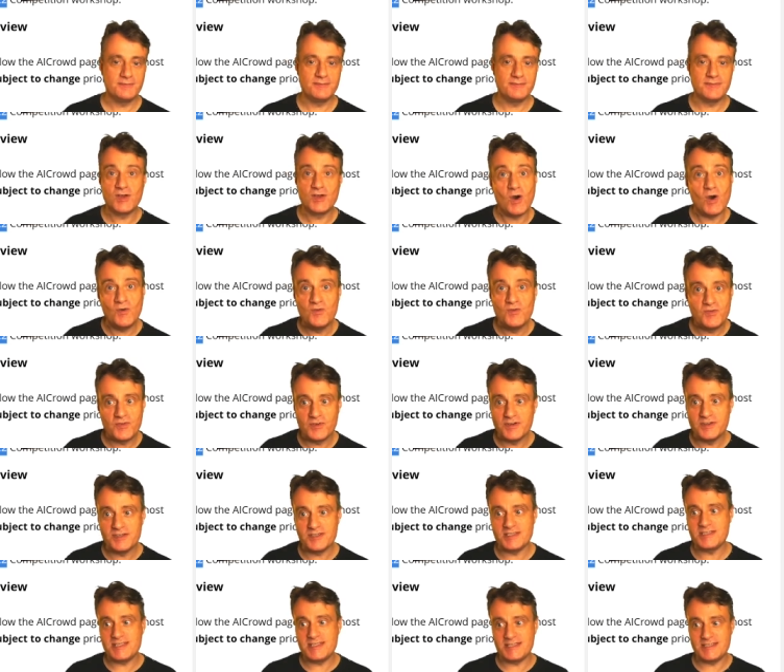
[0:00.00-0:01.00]

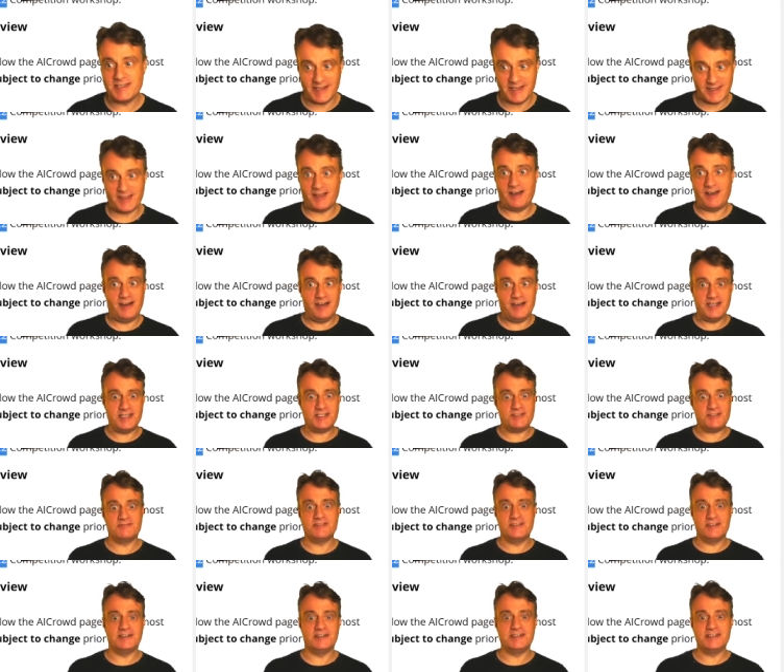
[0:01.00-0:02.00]
conference. It's like the highest
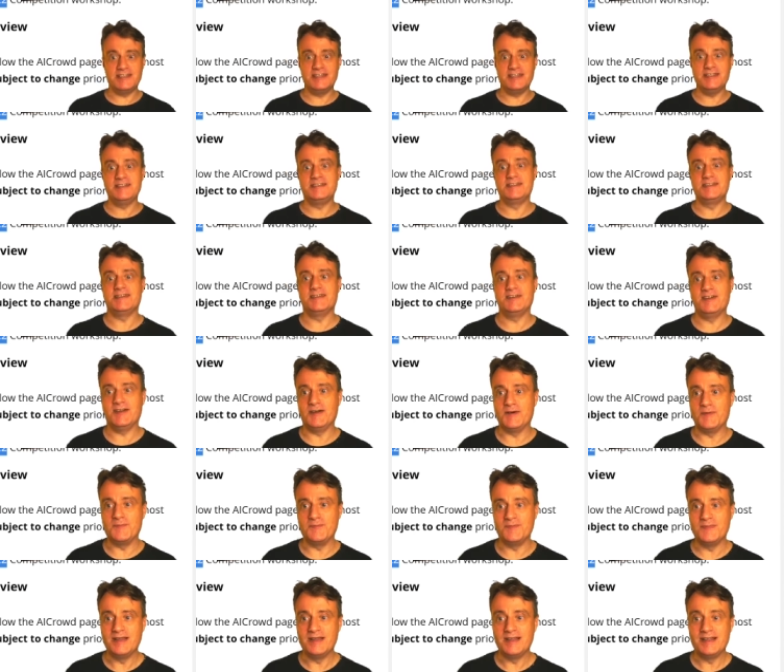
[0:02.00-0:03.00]
regarded.
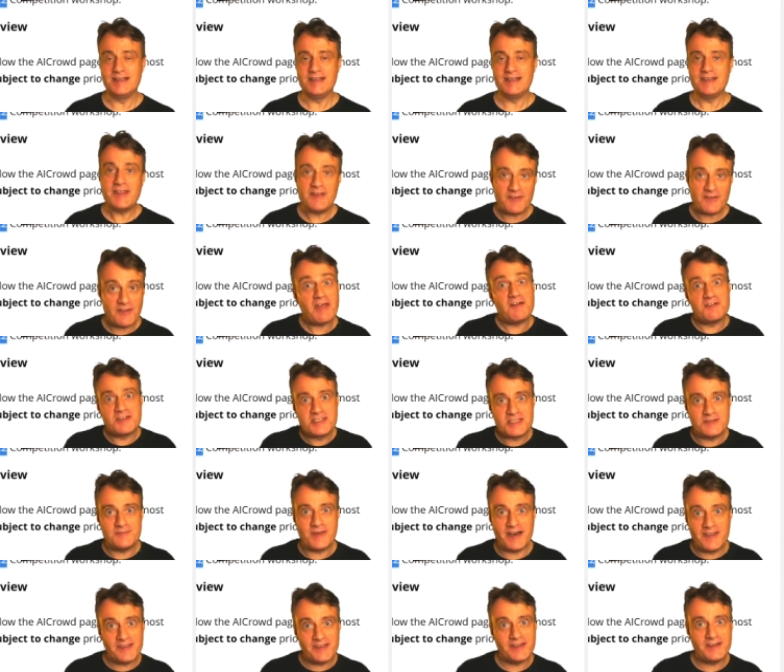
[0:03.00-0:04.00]
Um, there, there, are
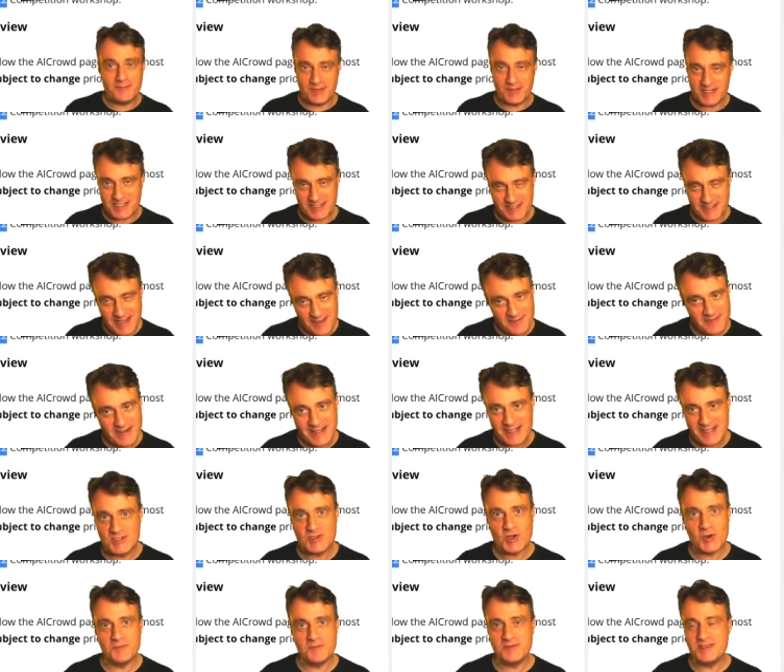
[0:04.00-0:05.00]
some other, but it's definitely
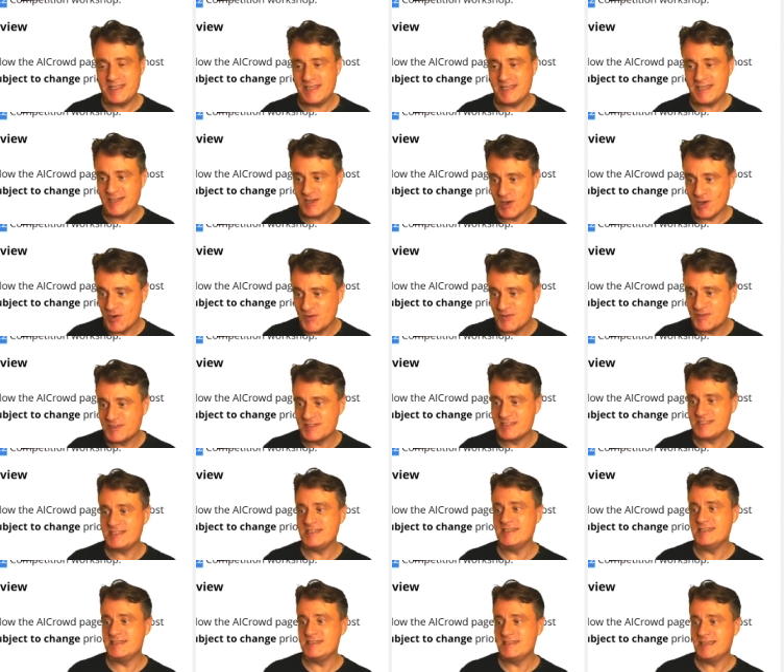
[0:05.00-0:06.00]
top tier
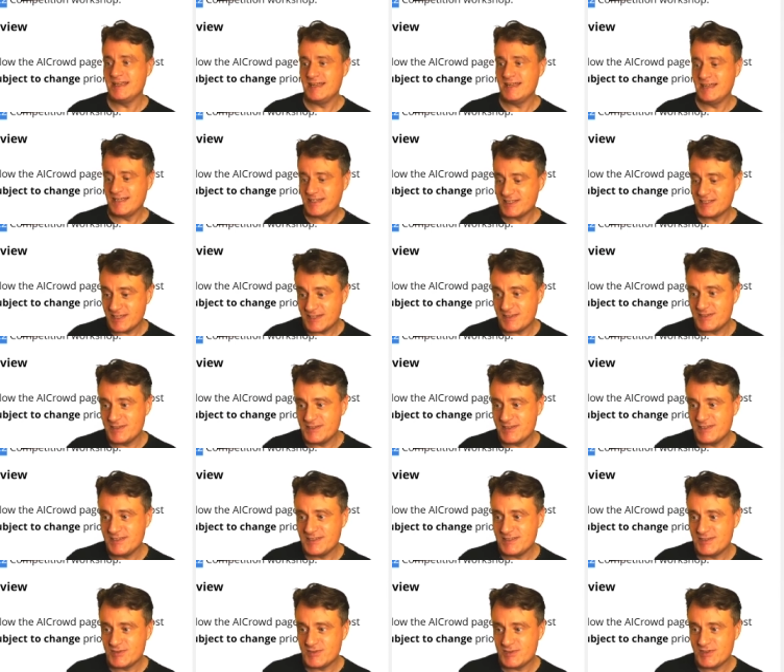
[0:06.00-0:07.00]
conferences.
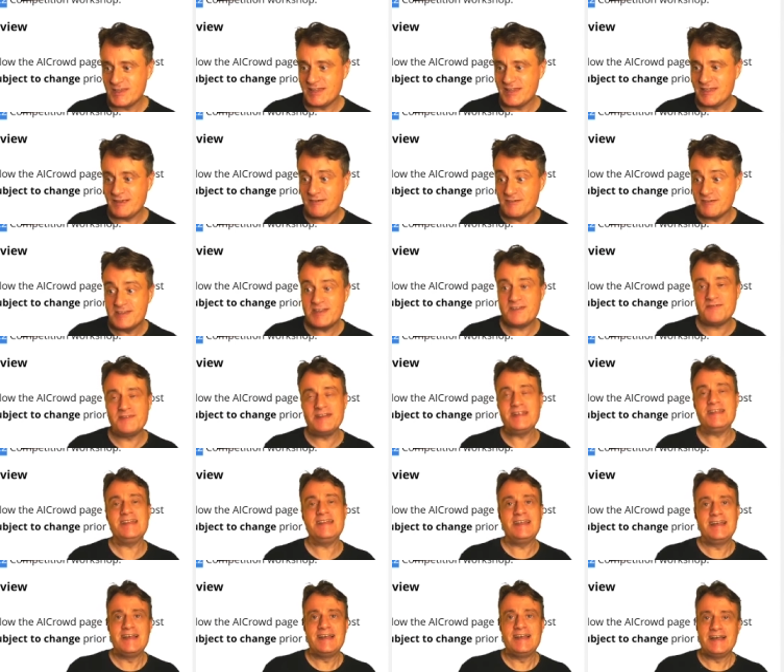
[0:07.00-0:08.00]
There are
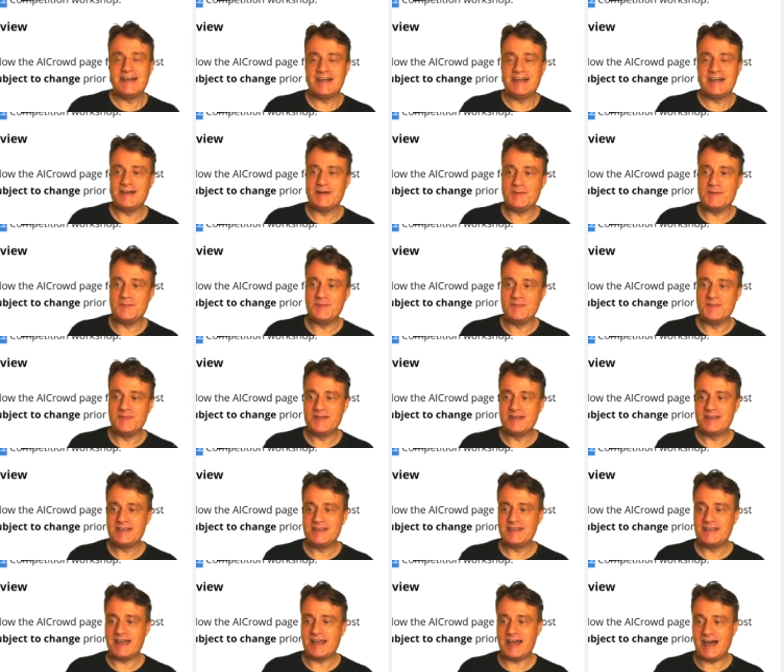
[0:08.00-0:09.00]
definitely um,
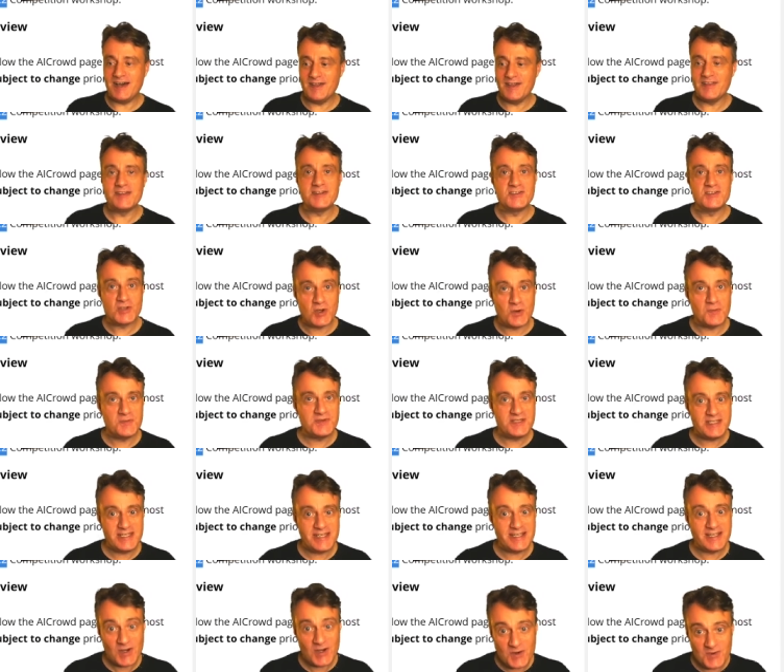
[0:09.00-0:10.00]
other top
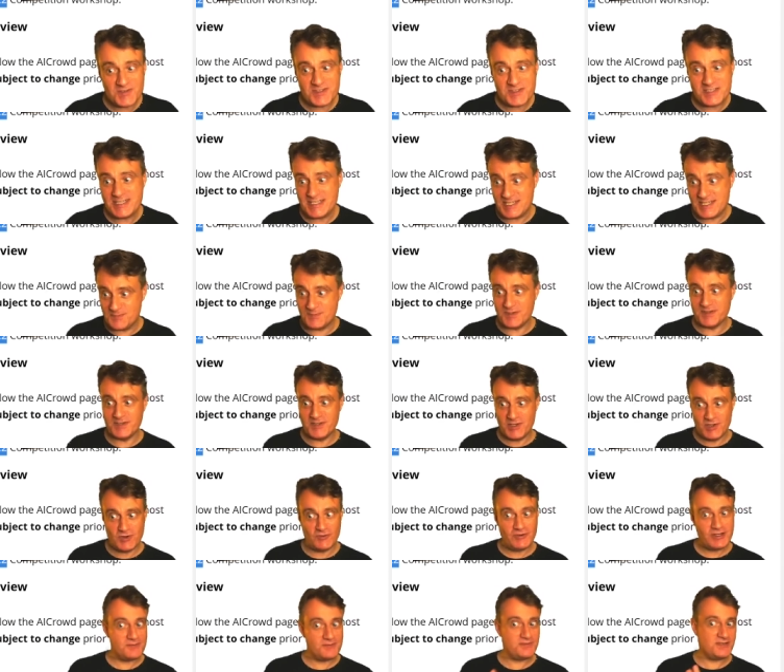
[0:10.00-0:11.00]
tier conferences, but
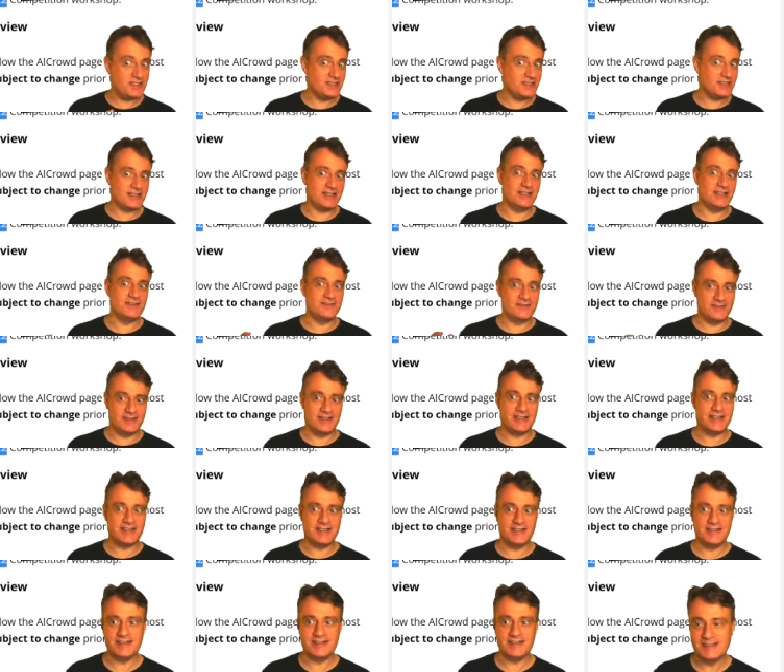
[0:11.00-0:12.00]
NeurIPS is kind of like
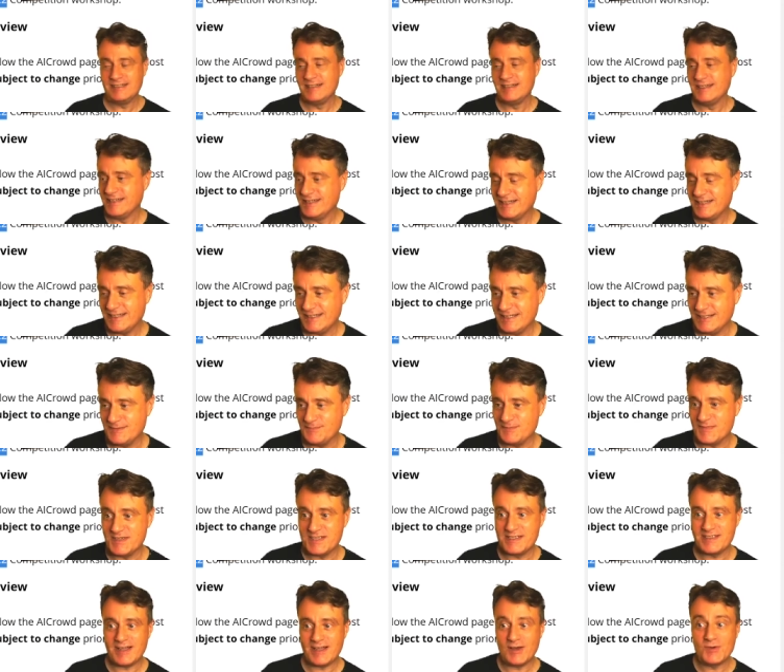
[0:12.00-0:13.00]
a um,
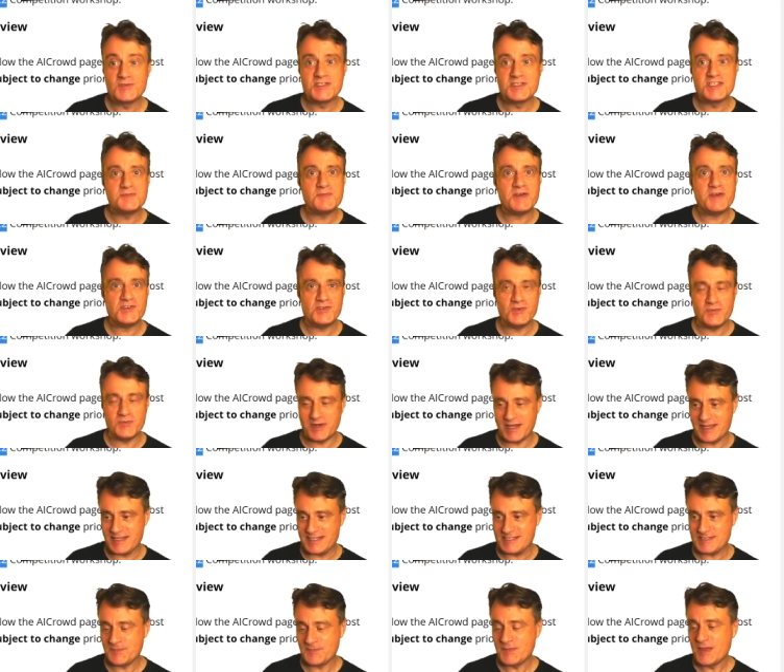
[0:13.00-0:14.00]
holds a special
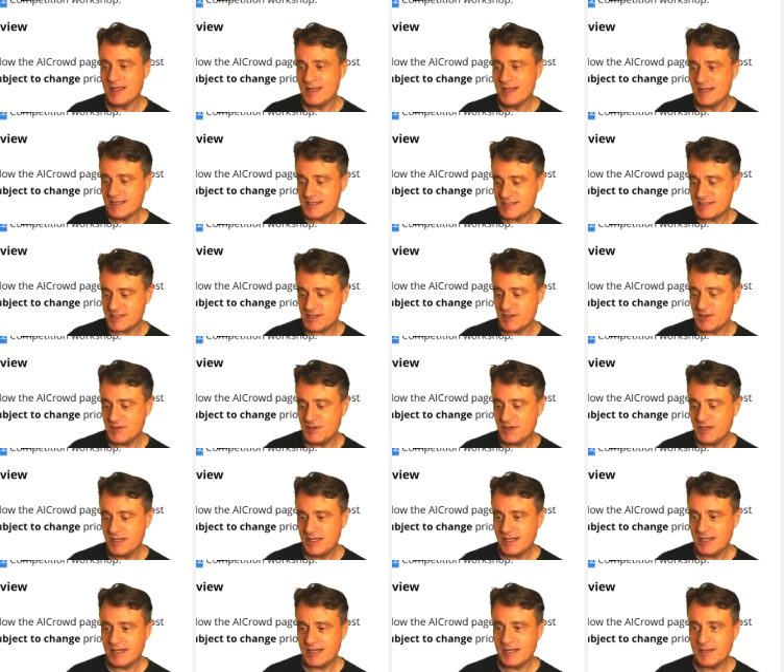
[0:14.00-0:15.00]
place. So
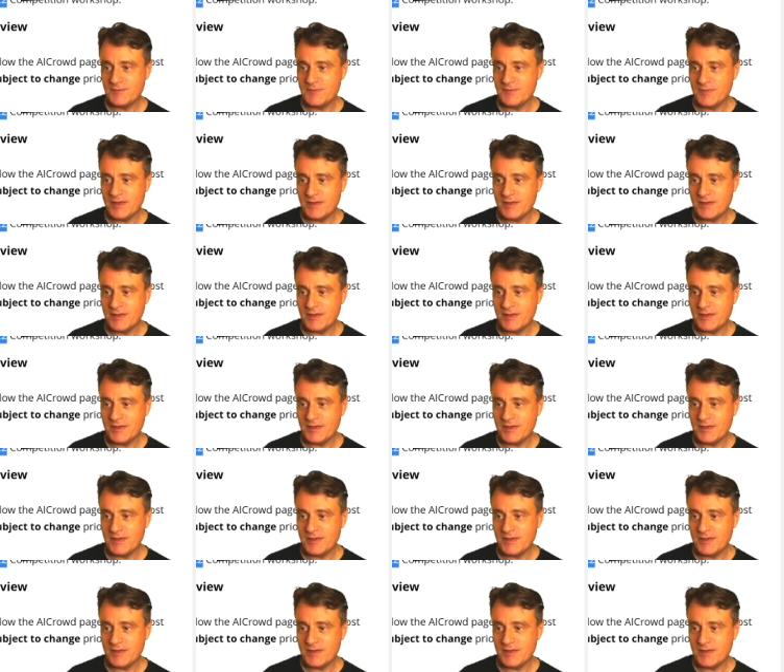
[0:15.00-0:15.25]
um,